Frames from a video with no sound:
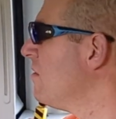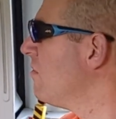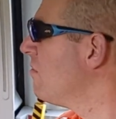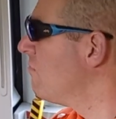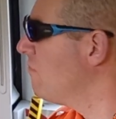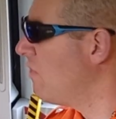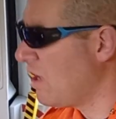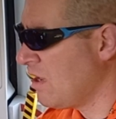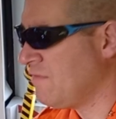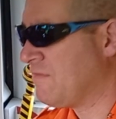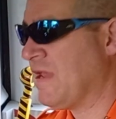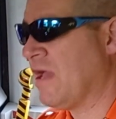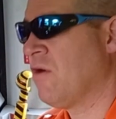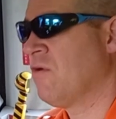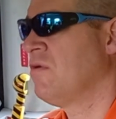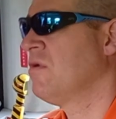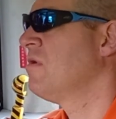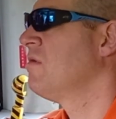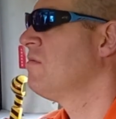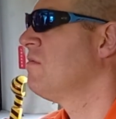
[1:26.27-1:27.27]
drive
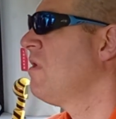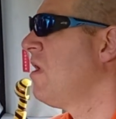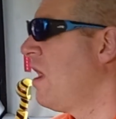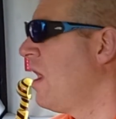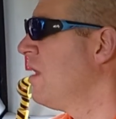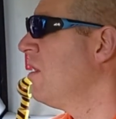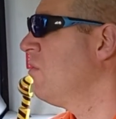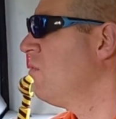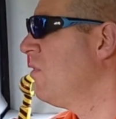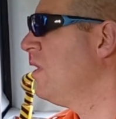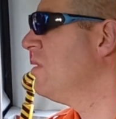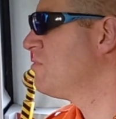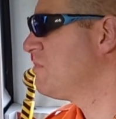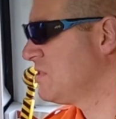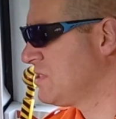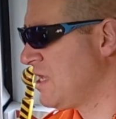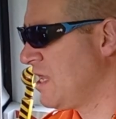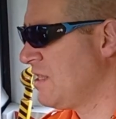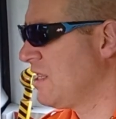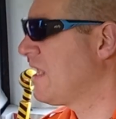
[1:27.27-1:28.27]
down on a winch
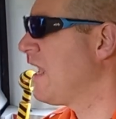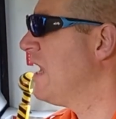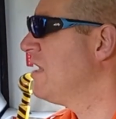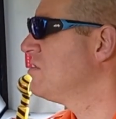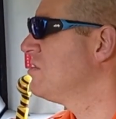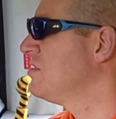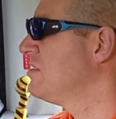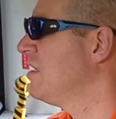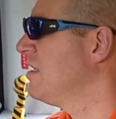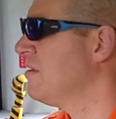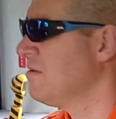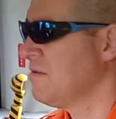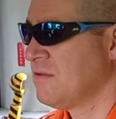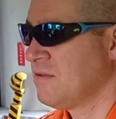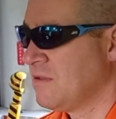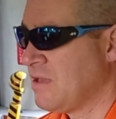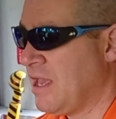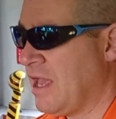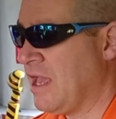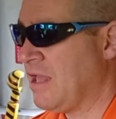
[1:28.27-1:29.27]
beside the casualty,
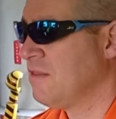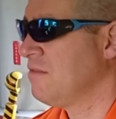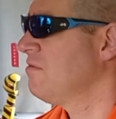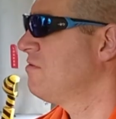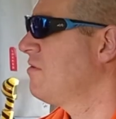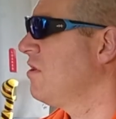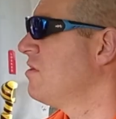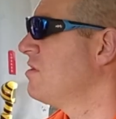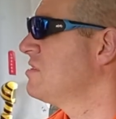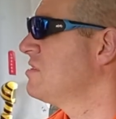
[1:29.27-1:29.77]
and 30